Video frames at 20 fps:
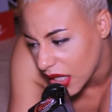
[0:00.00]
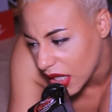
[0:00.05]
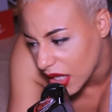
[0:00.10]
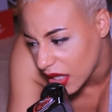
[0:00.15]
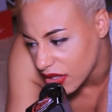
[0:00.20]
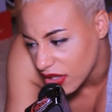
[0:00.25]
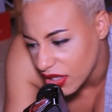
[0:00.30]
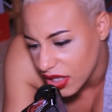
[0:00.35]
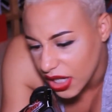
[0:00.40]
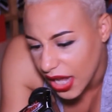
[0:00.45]

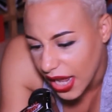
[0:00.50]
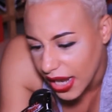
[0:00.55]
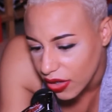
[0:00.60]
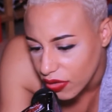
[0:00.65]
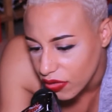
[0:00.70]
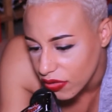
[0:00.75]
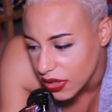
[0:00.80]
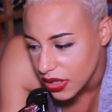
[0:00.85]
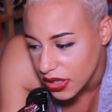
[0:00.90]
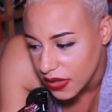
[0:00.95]
I'm just getting
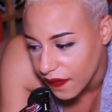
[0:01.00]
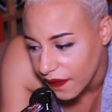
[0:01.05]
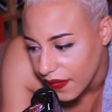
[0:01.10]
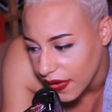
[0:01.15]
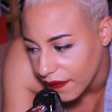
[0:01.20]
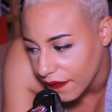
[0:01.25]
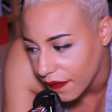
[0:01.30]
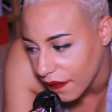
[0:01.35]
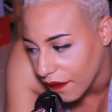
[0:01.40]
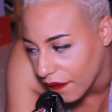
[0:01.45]
all these
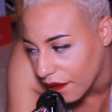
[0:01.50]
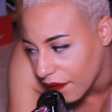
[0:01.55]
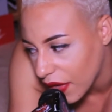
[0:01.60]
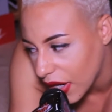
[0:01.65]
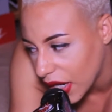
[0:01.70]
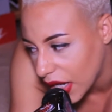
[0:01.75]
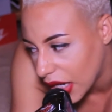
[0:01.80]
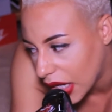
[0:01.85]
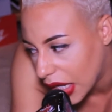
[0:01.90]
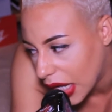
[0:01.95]
things for
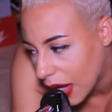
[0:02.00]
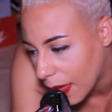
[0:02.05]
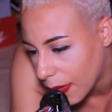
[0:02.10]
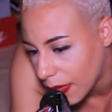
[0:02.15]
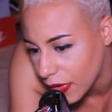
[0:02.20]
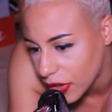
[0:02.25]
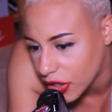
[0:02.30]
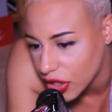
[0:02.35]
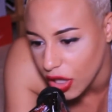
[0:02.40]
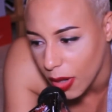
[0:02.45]
free.
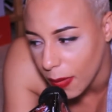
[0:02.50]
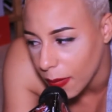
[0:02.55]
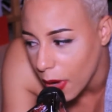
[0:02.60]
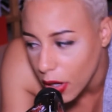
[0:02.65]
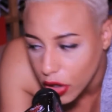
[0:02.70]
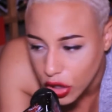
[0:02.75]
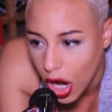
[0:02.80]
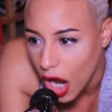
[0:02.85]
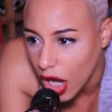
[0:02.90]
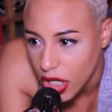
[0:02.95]
But stop
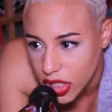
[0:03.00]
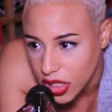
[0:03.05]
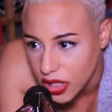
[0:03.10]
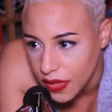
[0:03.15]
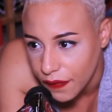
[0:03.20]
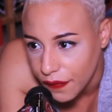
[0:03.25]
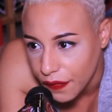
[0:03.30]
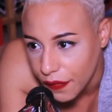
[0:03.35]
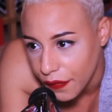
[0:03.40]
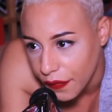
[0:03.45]

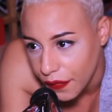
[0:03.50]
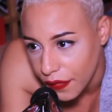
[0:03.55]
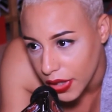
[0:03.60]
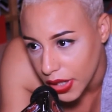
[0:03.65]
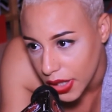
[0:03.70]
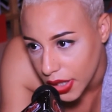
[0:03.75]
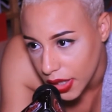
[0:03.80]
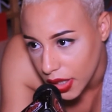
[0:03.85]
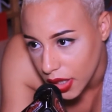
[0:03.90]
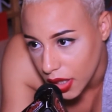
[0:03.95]
dancing for
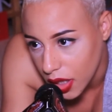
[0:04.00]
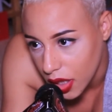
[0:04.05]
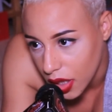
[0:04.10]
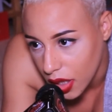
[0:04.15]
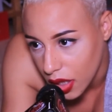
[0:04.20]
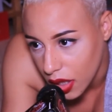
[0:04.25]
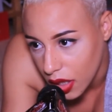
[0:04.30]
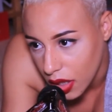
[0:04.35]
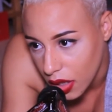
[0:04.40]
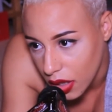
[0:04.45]
free.
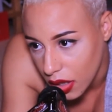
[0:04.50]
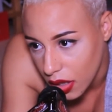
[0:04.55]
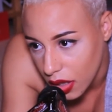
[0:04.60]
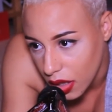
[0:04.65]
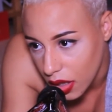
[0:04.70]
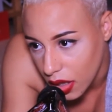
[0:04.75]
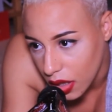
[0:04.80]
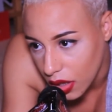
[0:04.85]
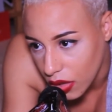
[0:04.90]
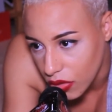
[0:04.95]

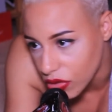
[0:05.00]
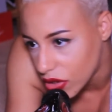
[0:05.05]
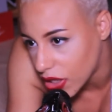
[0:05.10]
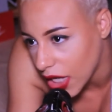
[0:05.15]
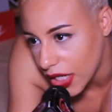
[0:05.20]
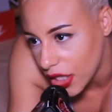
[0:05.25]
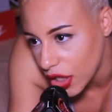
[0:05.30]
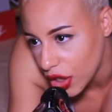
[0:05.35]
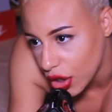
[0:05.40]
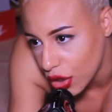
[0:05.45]
Who's
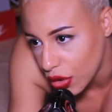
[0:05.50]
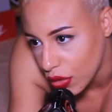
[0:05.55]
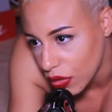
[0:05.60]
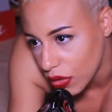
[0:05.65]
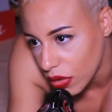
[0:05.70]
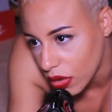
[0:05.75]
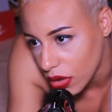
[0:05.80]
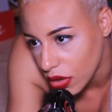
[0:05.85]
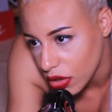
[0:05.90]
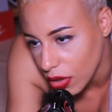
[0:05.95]
telling you?
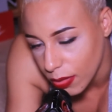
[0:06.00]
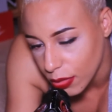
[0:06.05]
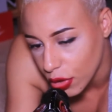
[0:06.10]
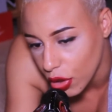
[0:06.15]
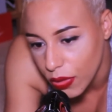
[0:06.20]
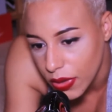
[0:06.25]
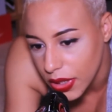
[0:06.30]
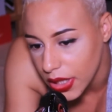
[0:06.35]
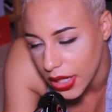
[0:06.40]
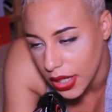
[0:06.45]
Stop
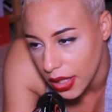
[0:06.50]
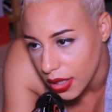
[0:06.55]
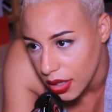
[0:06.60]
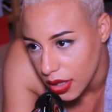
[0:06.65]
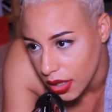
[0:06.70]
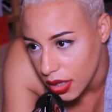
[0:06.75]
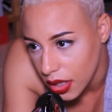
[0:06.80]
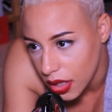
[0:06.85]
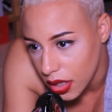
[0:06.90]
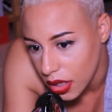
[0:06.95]
doing it.
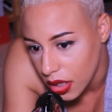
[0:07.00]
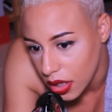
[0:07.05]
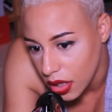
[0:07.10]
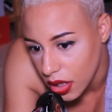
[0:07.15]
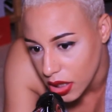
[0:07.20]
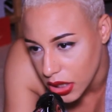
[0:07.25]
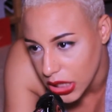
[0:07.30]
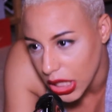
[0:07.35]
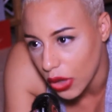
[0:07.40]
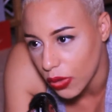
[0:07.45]

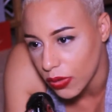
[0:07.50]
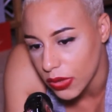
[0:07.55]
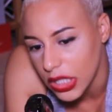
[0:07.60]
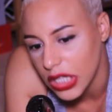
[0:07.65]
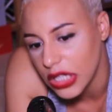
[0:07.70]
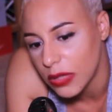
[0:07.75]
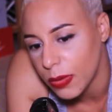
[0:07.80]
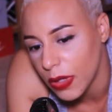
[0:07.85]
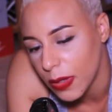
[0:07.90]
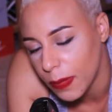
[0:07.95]
Tell
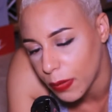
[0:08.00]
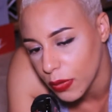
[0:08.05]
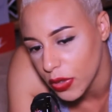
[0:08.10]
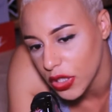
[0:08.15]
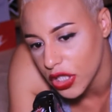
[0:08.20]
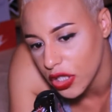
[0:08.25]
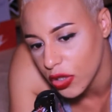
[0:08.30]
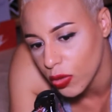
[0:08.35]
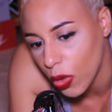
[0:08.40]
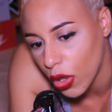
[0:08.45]
these people
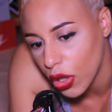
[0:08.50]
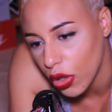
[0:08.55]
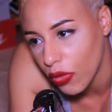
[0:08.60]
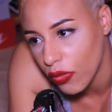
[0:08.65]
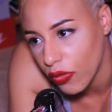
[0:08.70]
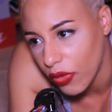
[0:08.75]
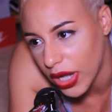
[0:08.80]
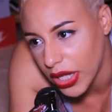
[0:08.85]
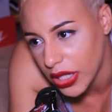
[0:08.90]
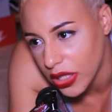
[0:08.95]
this is what your
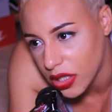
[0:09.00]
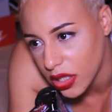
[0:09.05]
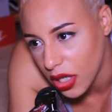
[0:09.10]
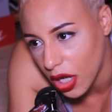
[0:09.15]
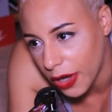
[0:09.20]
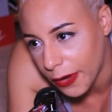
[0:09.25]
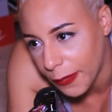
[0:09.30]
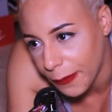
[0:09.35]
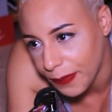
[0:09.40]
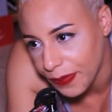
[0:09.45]
rates
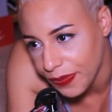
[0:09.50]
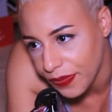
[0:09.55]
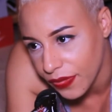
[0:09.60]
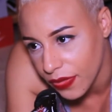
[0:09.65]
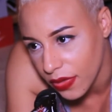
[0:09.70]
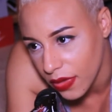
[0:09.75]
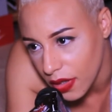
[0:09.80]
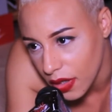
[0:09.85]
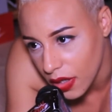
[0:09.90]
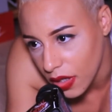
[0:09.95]
are.
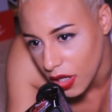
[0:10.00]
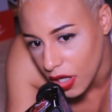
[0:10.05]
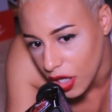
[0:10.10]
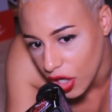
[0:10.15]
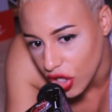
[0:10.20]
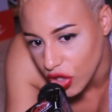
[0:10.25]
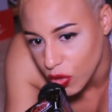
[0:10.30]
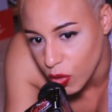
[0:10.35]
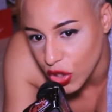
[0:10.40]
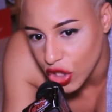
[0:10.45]

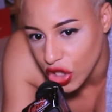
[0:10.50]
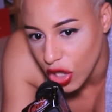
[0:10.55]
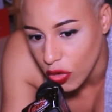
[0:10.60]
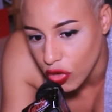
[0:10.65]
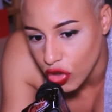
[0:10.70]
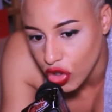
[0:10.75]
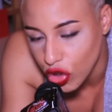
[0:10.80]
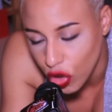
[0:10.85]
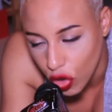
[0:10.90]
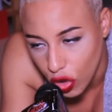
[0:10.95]
Because we're so
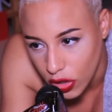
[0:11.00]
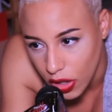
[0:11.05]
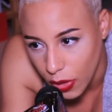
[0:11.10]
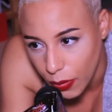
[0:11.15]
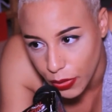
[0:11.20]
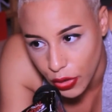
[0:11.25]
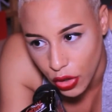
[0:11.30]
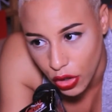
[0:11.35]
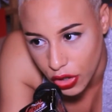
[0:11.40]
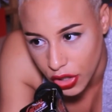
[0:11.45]
shook that
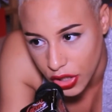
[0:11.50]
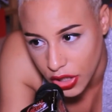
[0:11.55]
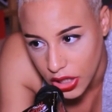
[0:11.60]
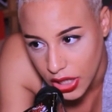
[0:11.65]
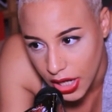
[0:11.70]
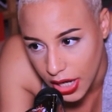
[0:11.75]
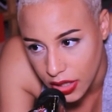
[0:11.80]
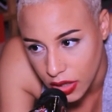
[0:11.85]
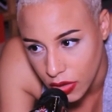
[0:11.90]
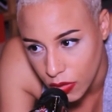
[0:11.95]
we're not going to
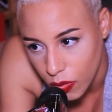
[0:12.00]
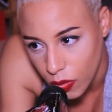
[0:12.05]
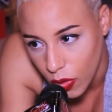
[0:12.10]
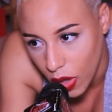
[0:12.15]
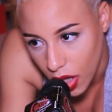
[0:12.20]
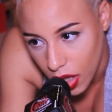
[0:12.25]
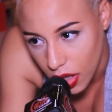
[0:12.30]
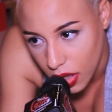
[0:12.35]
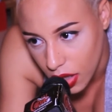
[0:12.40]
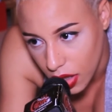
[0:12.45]
get no
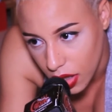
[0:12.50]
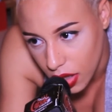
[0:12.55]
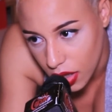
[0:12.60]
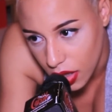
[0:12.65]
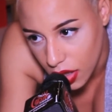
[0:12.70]
work.